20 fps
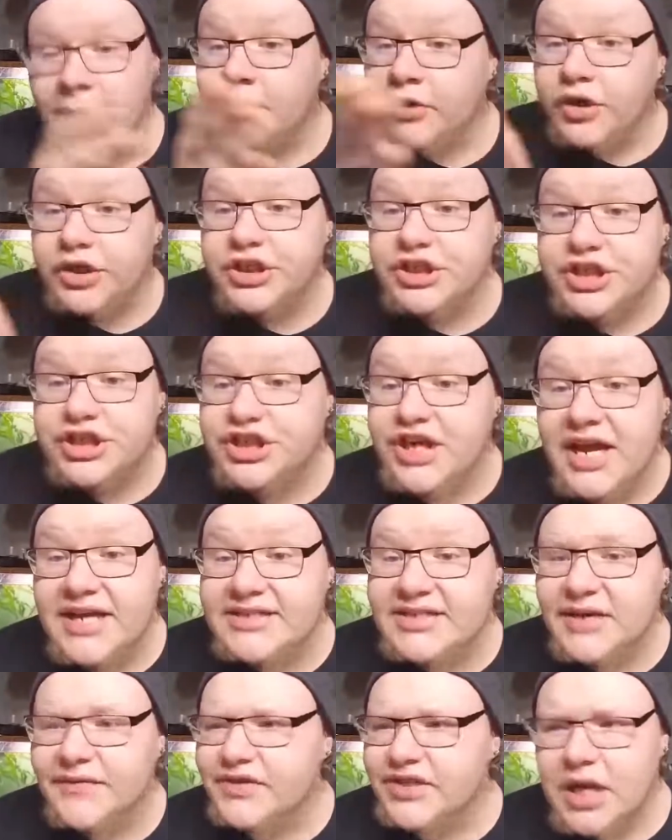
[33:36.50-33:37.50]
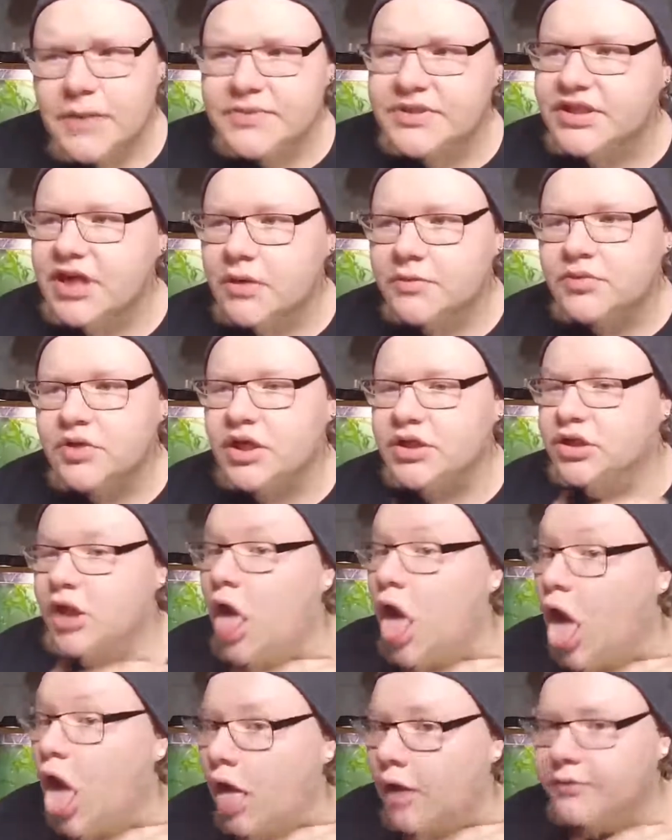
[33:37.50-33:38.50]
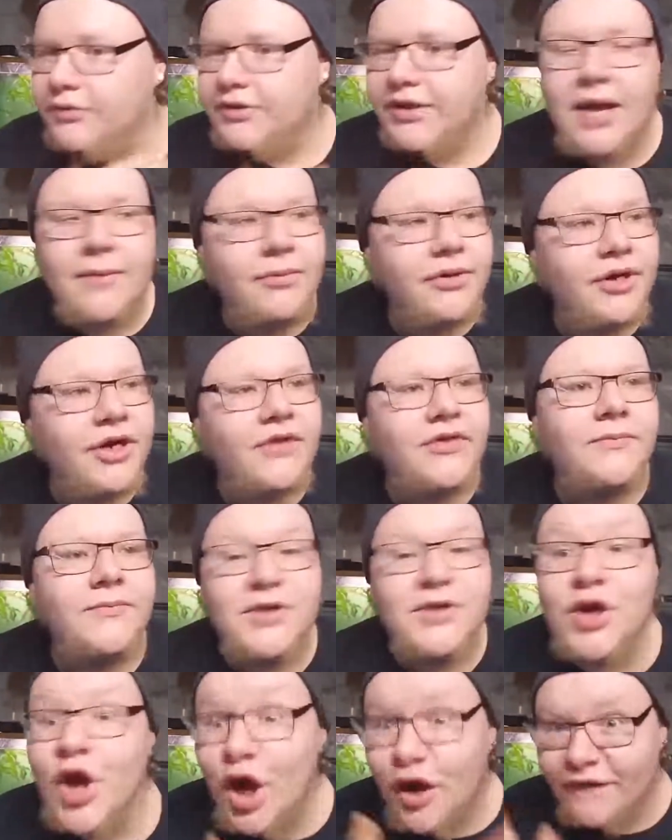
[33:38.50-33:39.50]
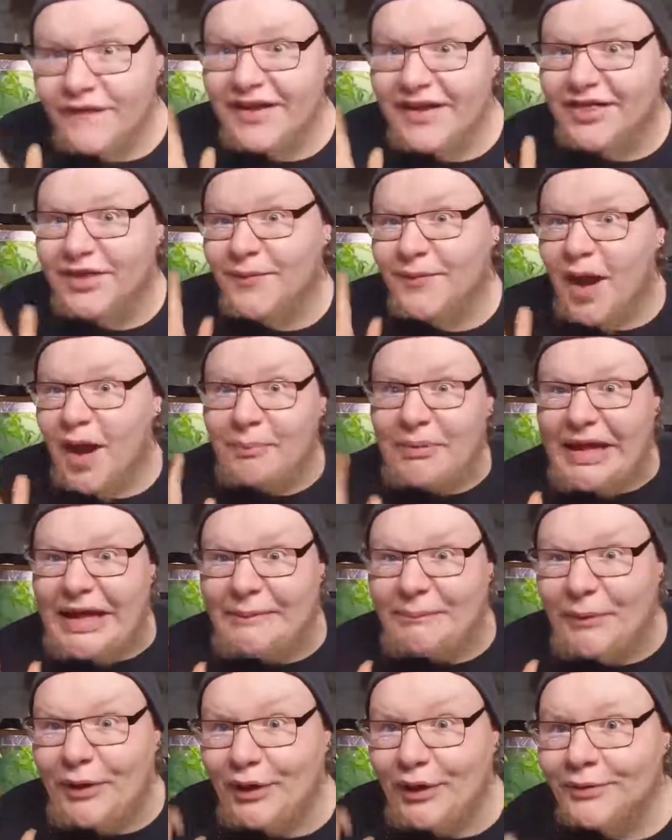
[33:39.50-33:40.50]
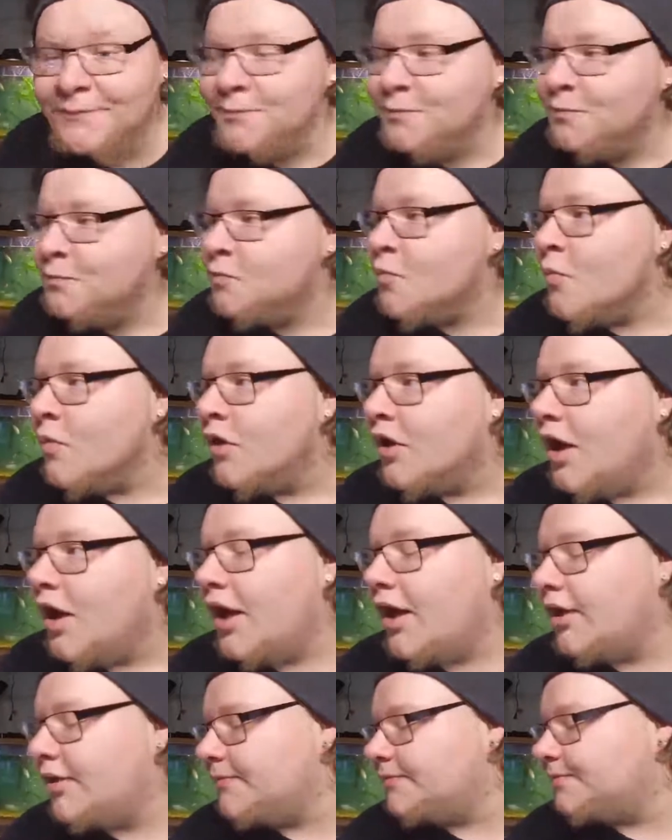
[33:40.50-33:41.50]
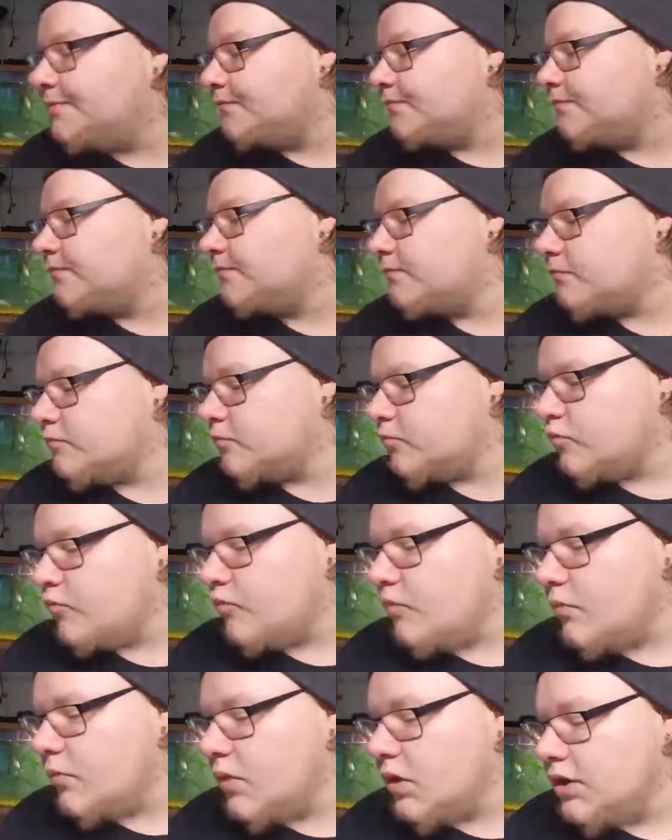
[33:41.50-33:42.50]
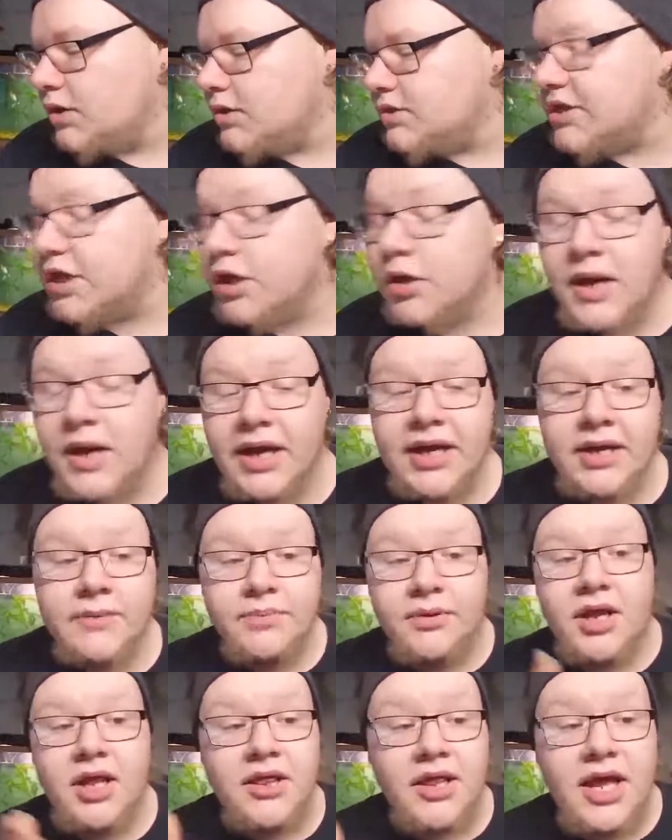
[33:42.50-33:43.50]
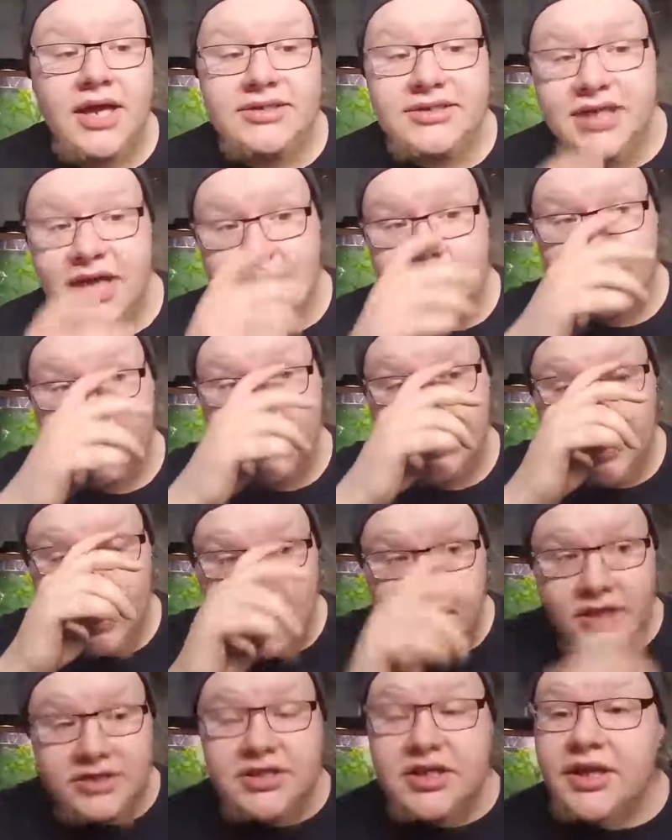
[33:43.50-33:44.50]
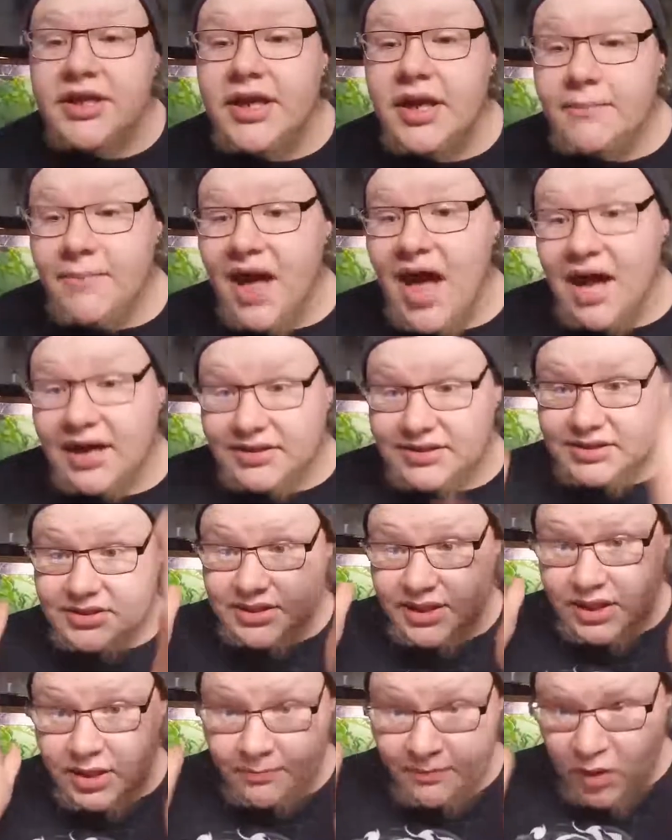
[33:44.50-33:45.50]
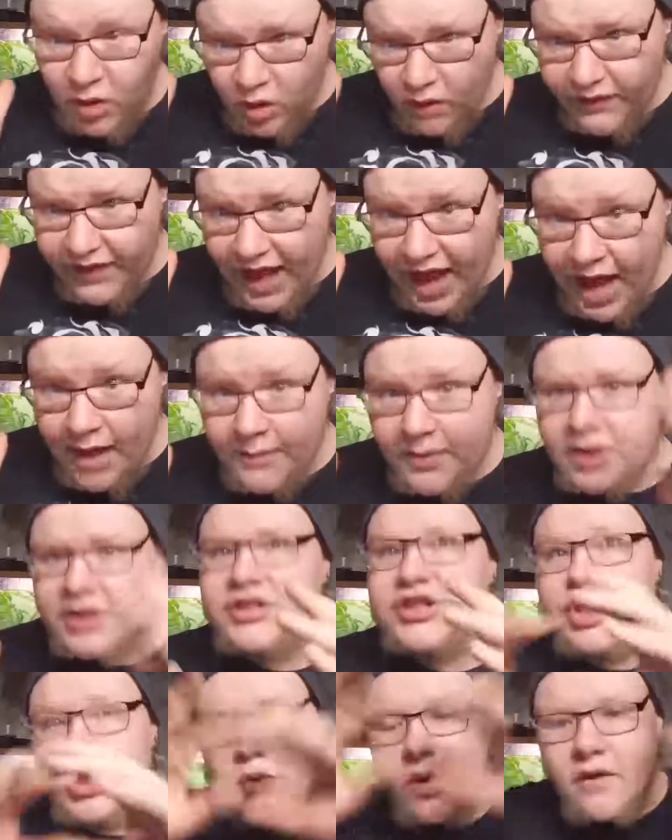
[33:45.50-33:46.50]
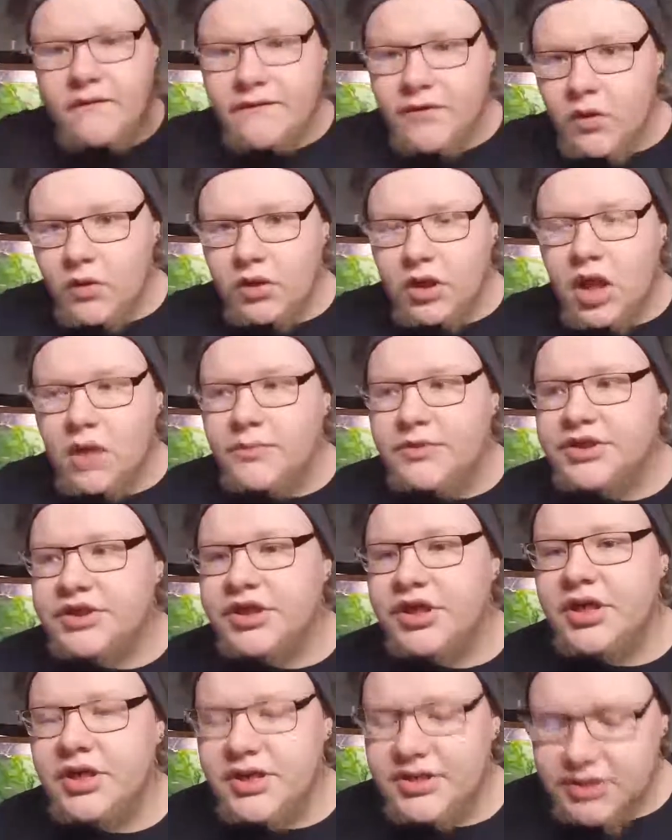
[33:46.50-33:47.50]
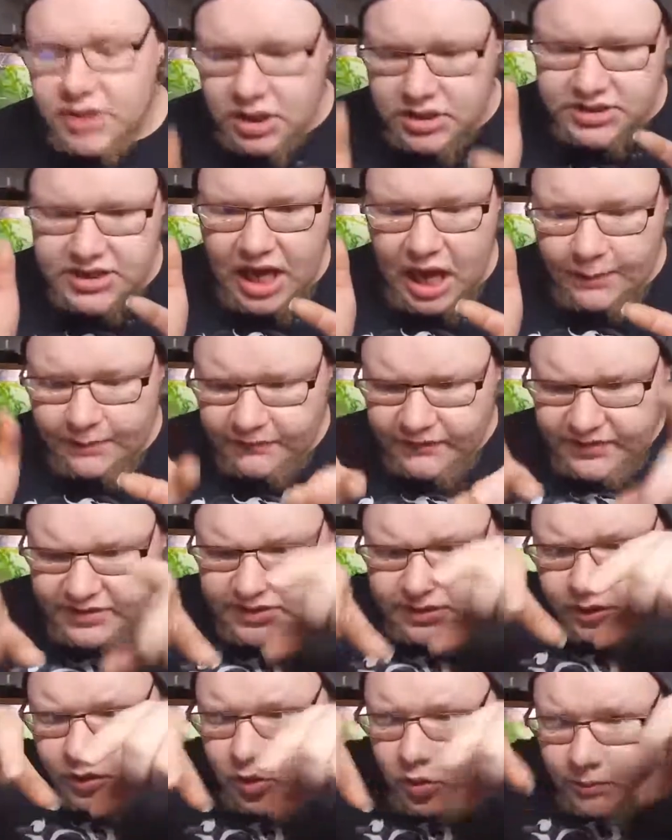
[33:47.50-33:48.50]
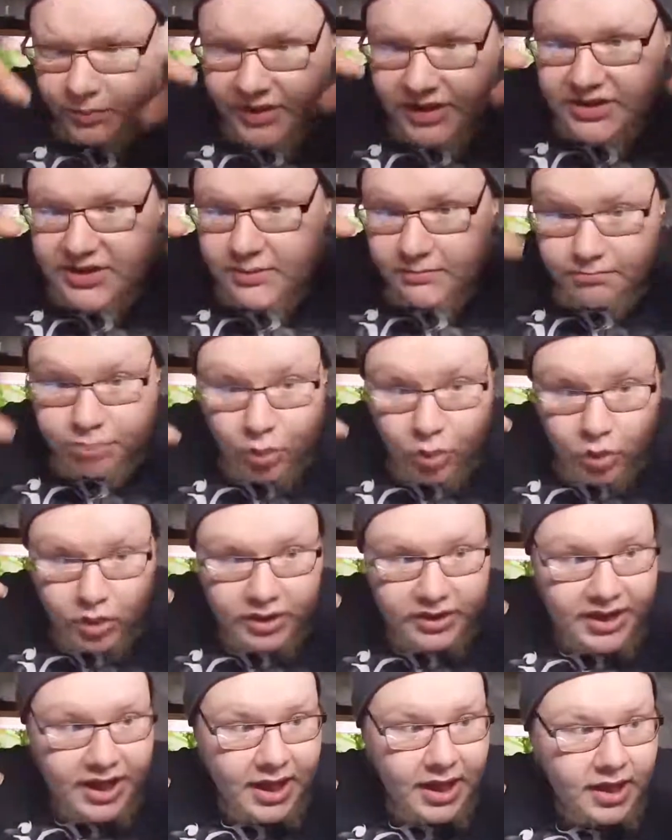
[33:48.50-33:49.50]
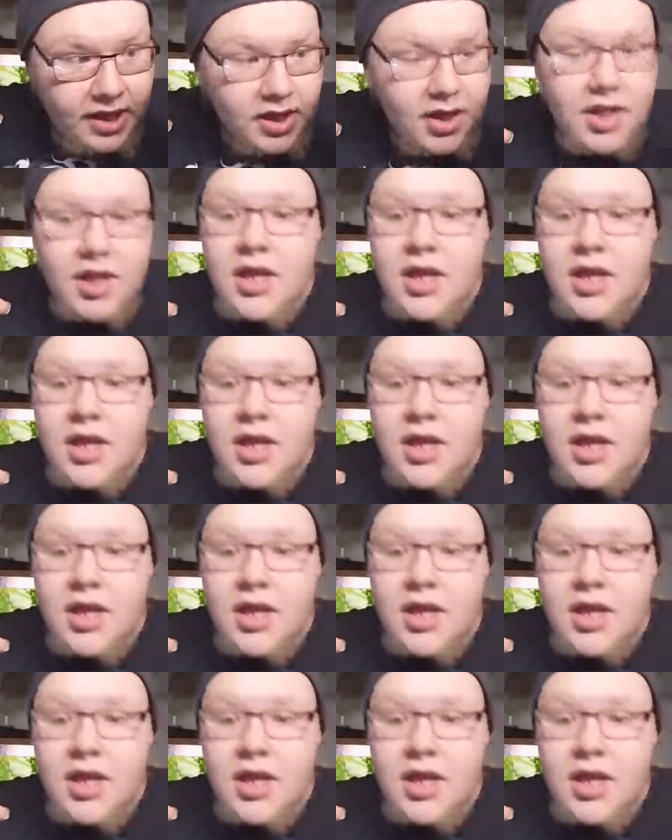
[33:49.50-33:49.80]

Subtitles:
allergic to Jess. Every time she comes around, just can't breathe. I'm nervous around people. So I didn't play it last time, but it's only a box in the middle of the game, and there's a UFO claw machine. It's on top of this little piece of board thing,